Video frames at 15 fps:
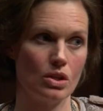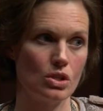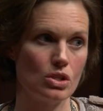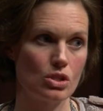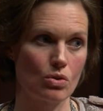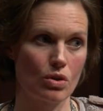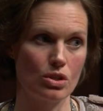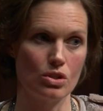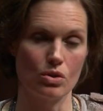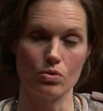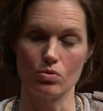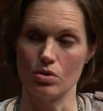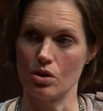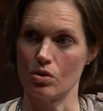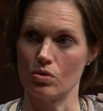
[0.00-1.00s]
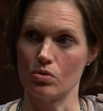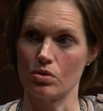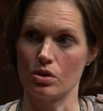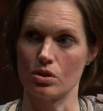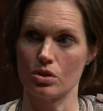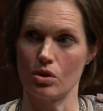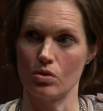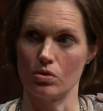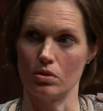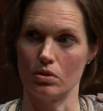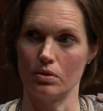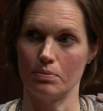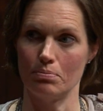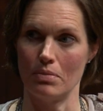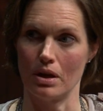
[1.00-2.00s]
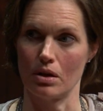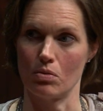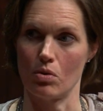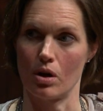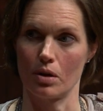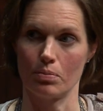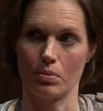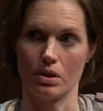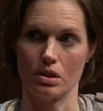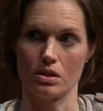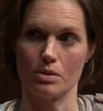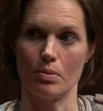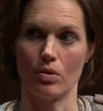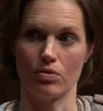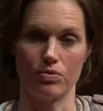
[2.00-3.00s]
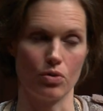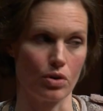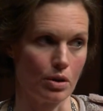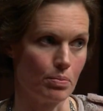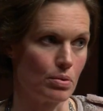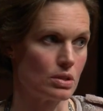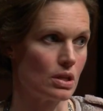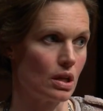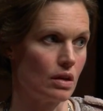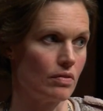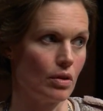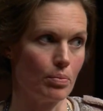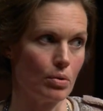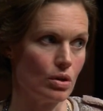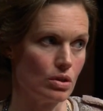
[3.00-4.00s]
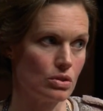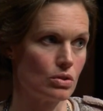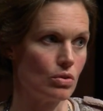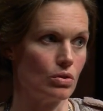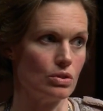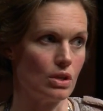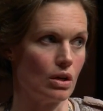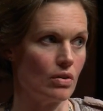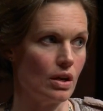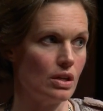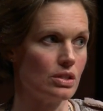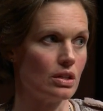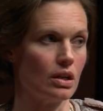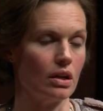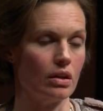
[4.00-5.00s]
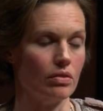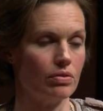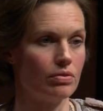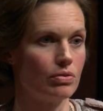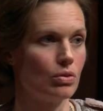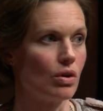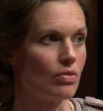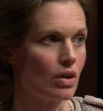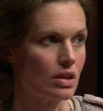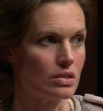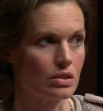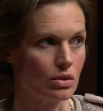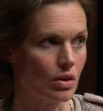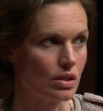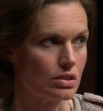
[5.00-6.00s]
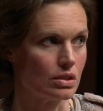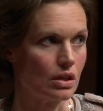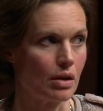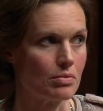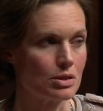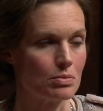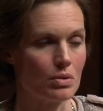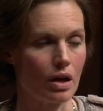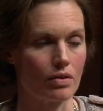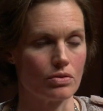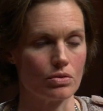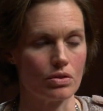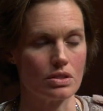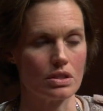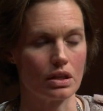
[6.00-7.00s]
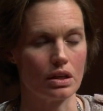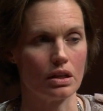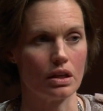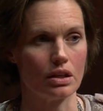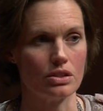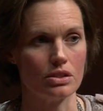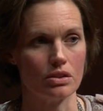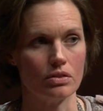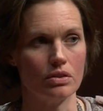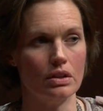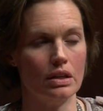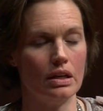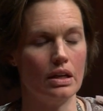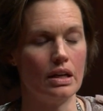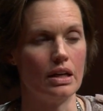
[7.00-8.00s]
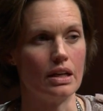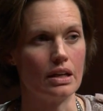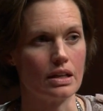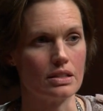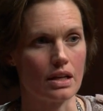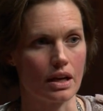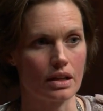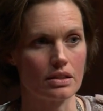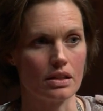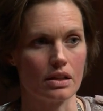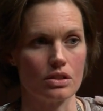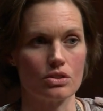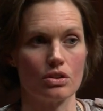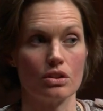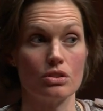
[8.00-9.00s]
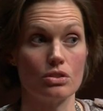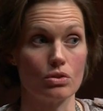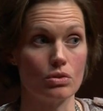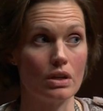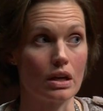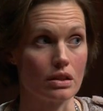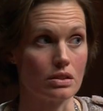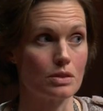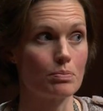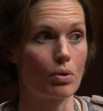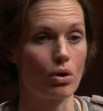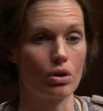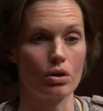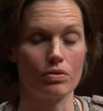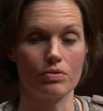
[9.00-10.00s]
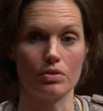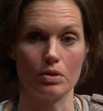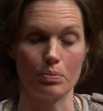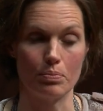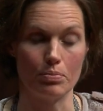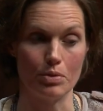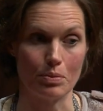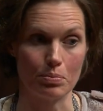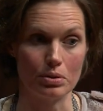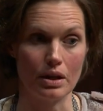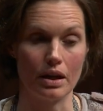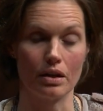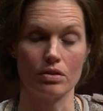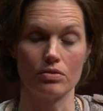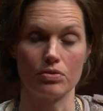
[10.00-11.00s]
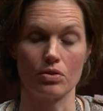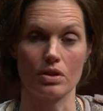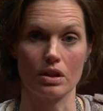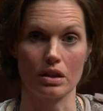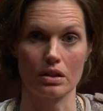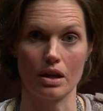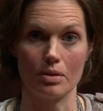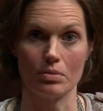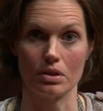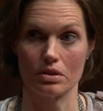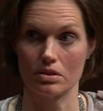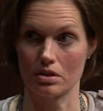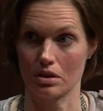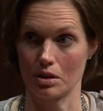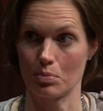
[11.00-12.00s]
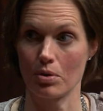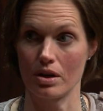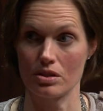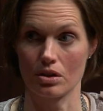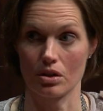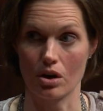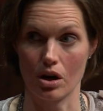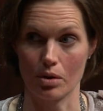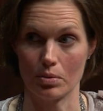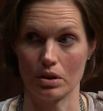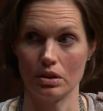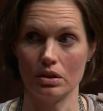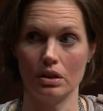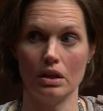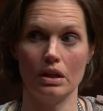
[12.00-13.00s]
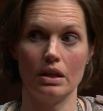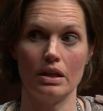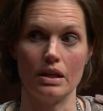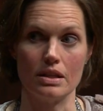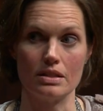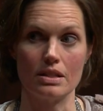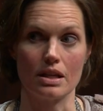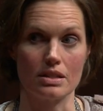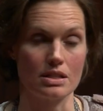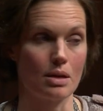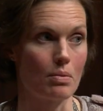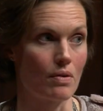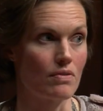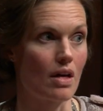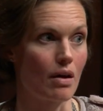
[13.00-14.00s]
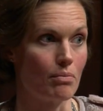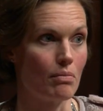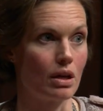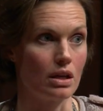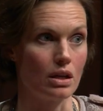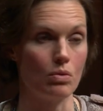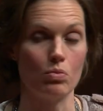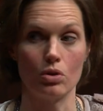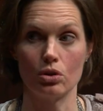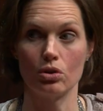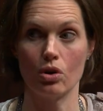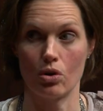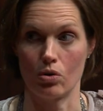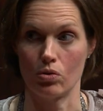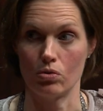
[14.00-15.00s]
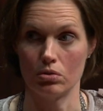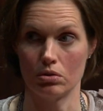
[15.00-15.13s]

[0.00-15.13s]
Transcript: So I don't know the total megawatt, but it's about 40% of Alberta's total generation. And if whoever asked the question comes to me afterwards, I can get you an exact answer. And so yes, part of the plan for the price on carbon is that some of that money will go